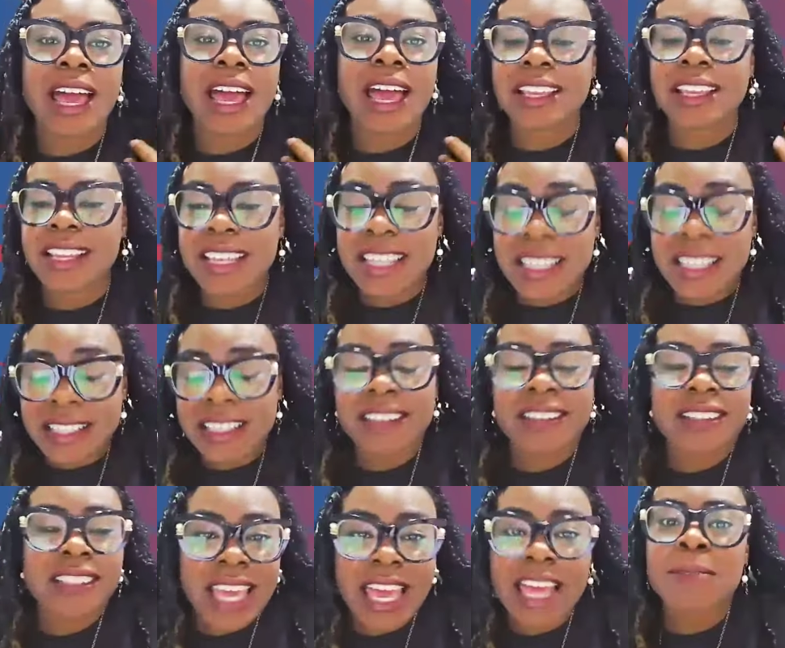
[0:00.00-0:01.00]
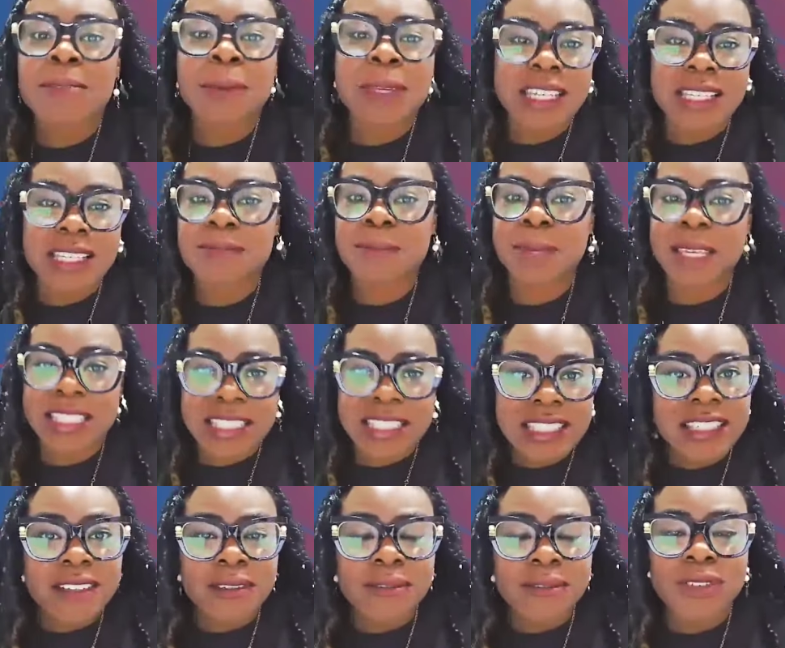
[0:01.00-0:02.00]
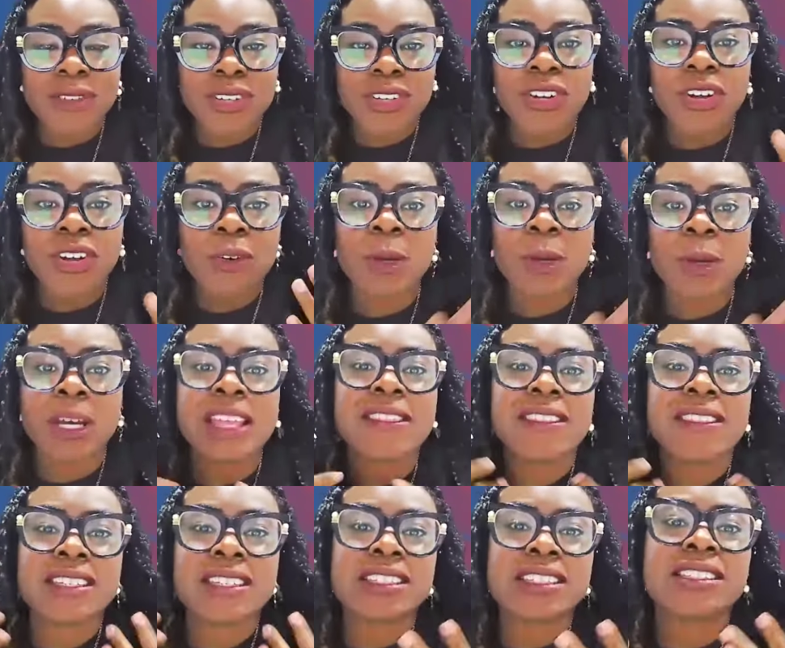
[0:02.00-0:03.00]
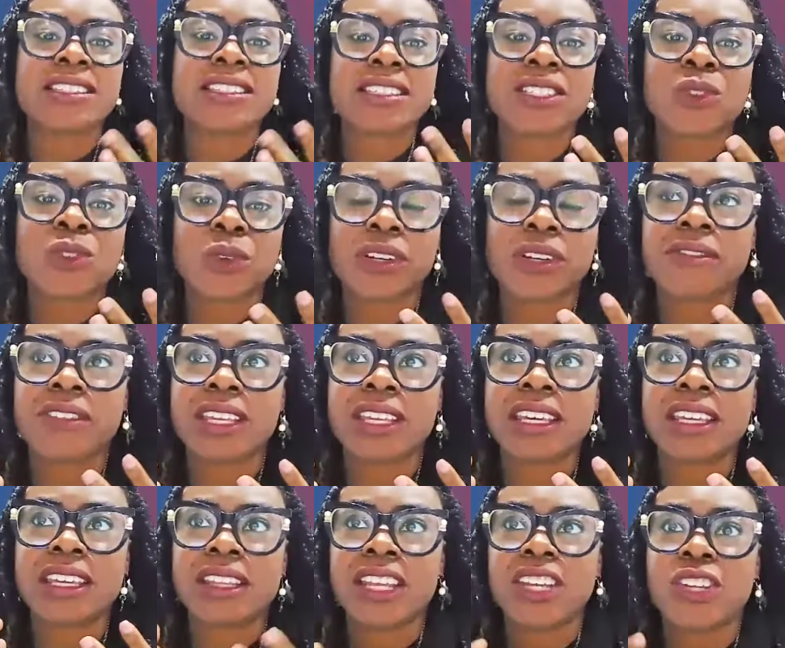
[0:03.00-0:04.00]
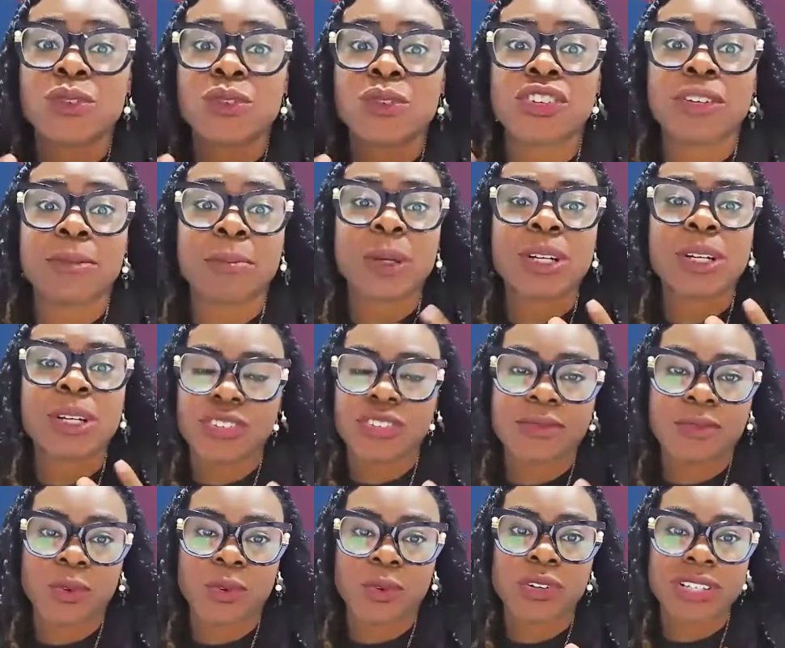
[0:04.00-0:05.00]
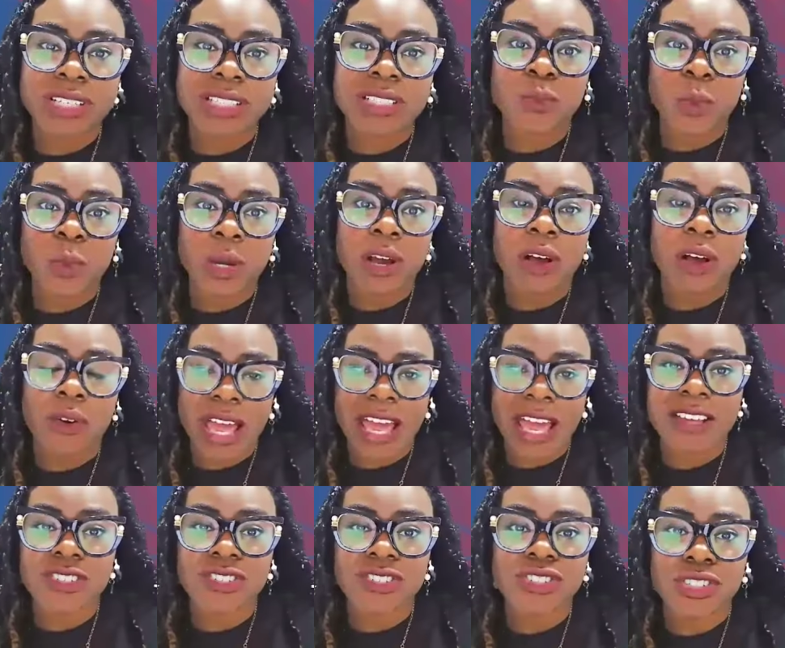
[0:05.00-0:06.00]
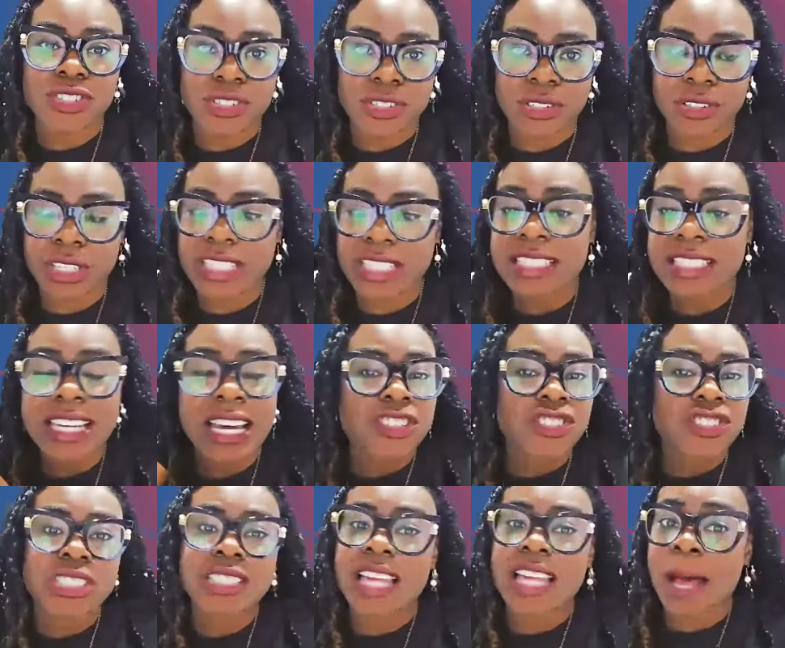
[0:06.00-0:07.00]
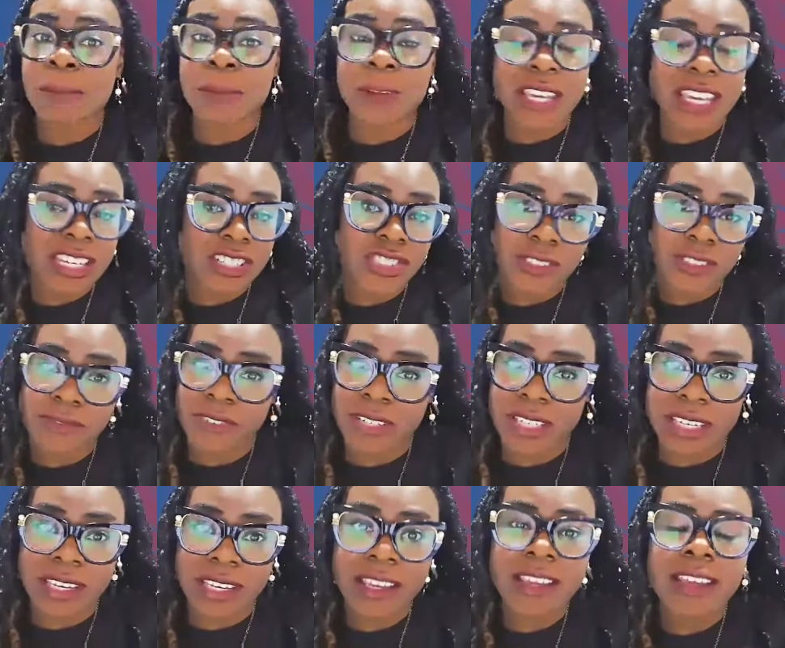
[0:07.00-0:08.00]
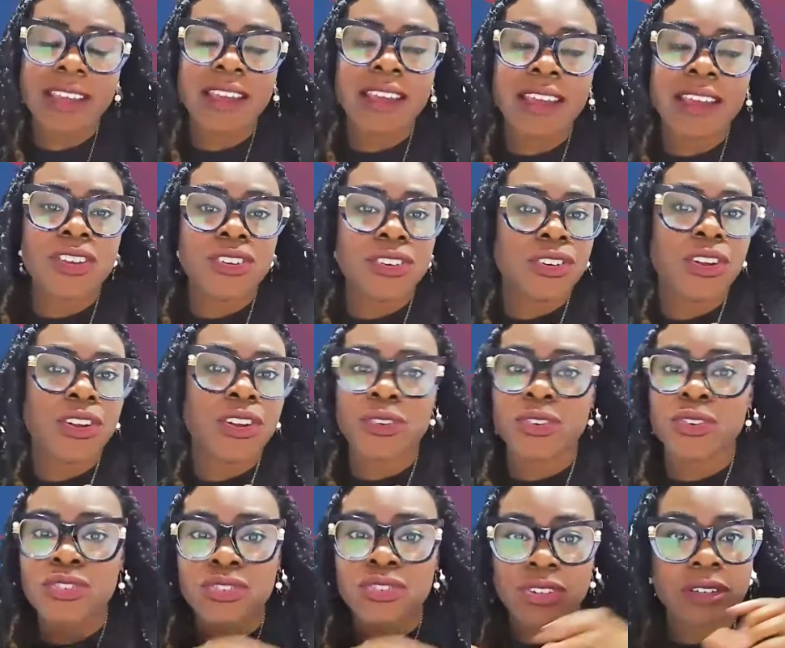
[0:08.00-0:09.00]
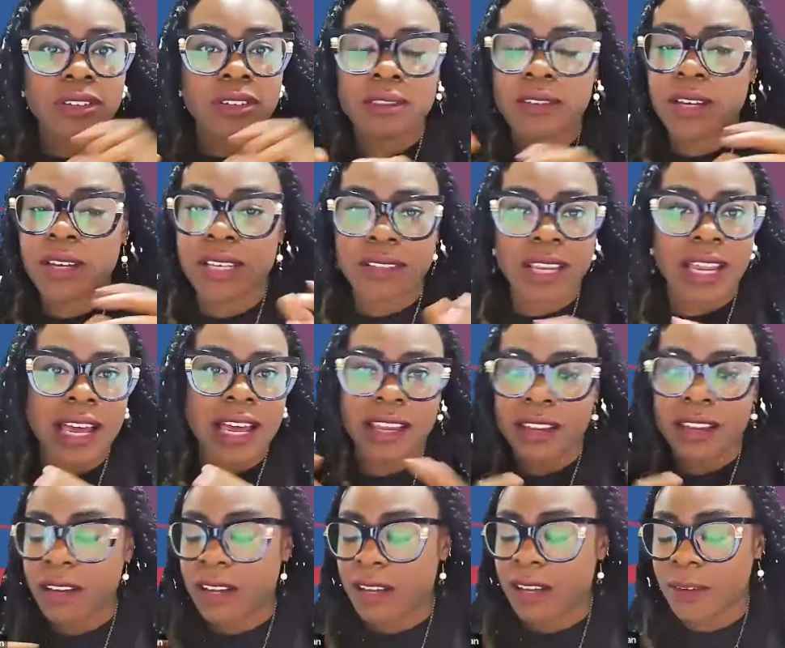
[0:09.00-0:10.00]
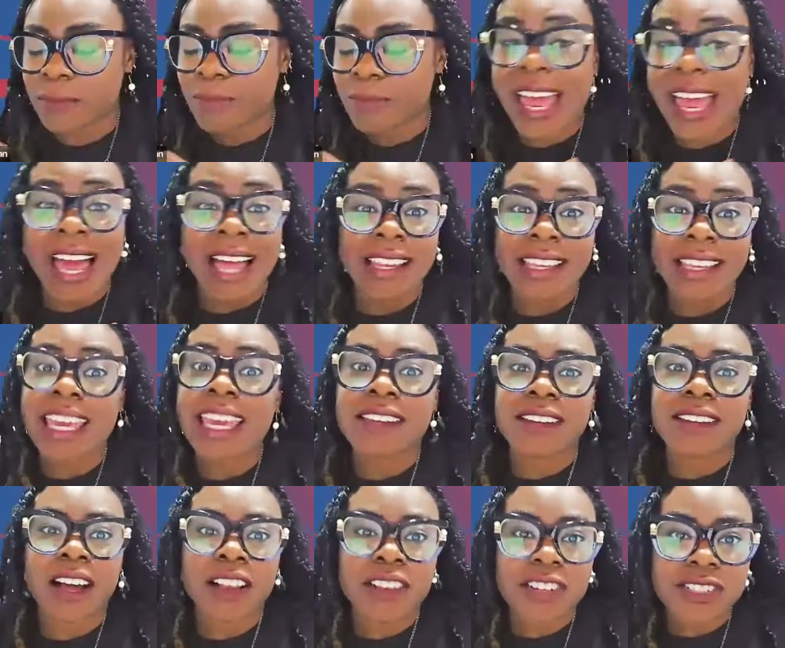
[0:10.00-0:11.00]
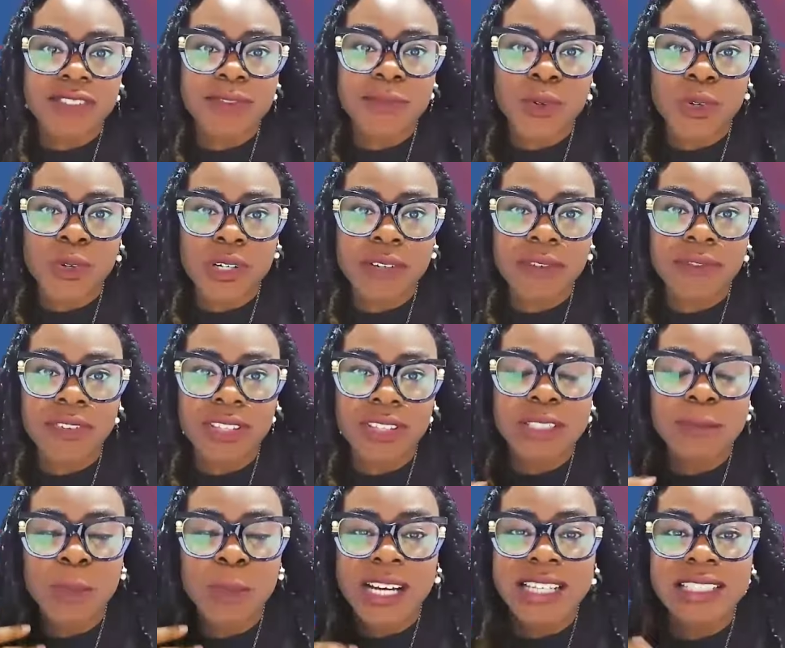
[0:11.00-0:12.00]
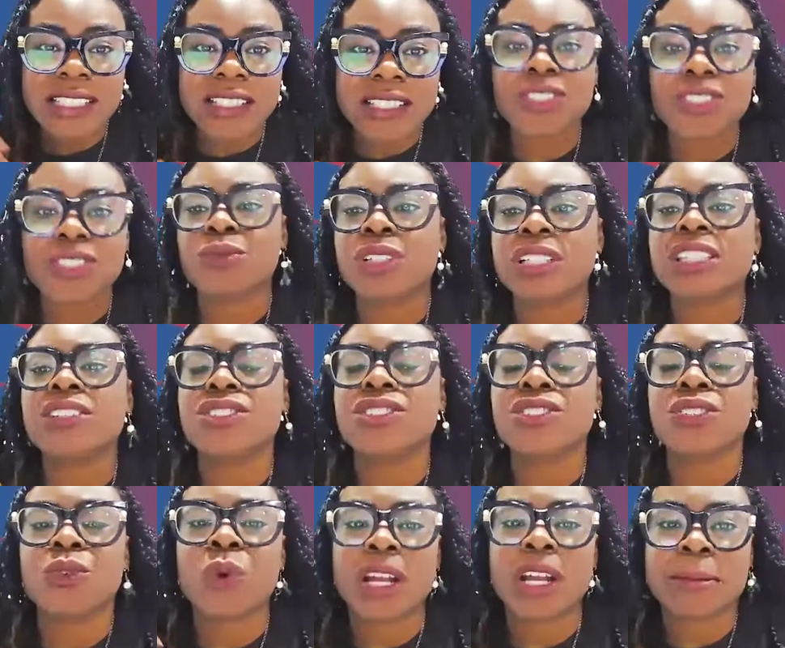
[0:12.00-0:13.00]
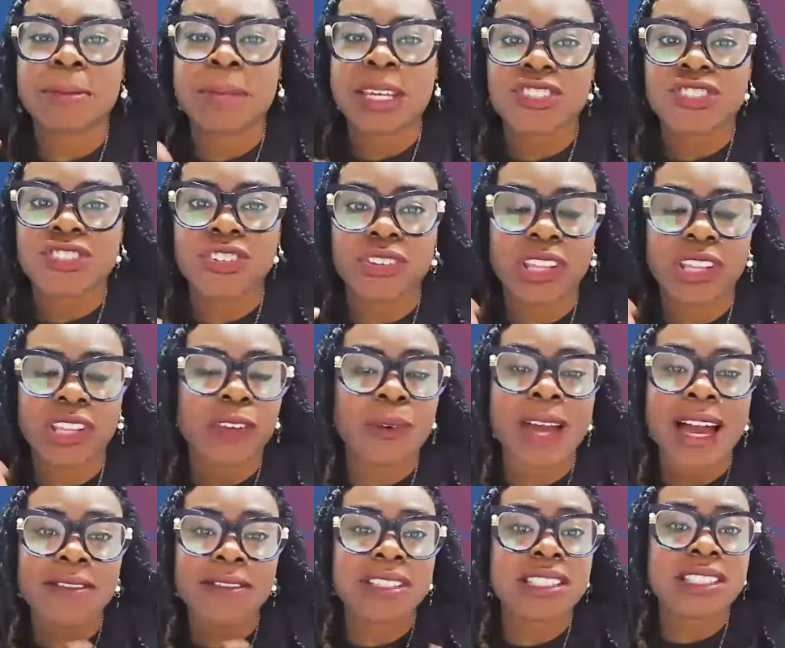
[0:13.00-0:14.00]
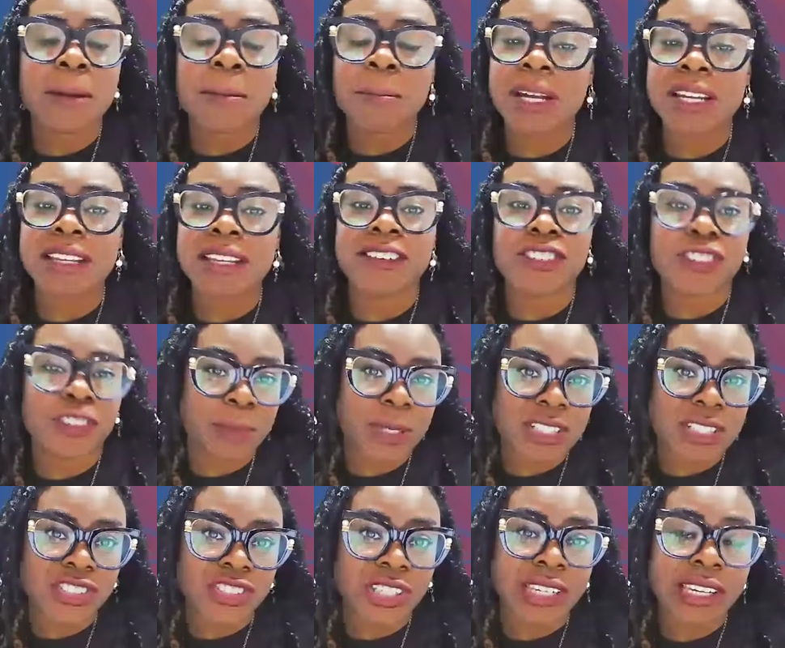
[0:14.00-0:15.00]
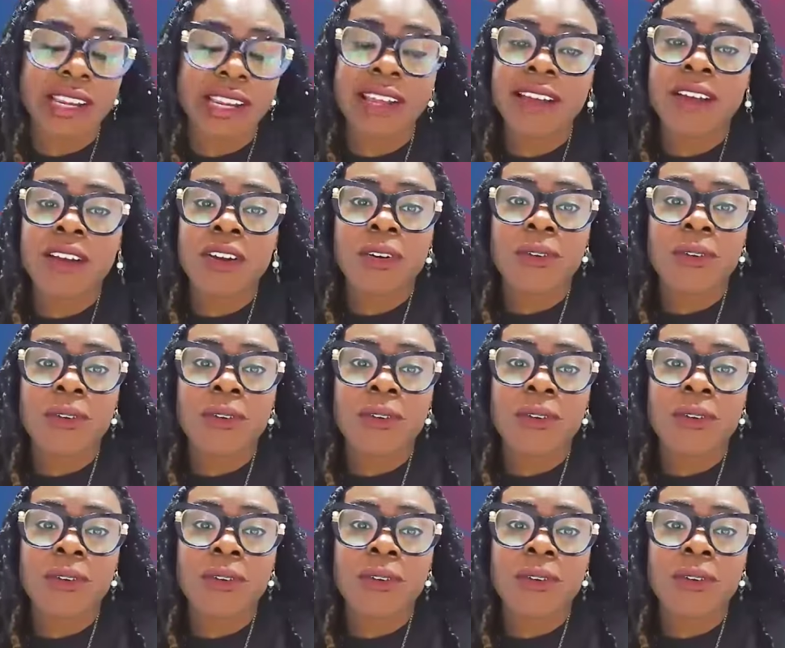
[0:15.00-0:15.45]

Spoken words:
It can be expensive, but this is the sort of thing that you should budget for, as well as it's not just the application fee. You should allocate dollars for this process. You really do want to make sure that you have some money in your budget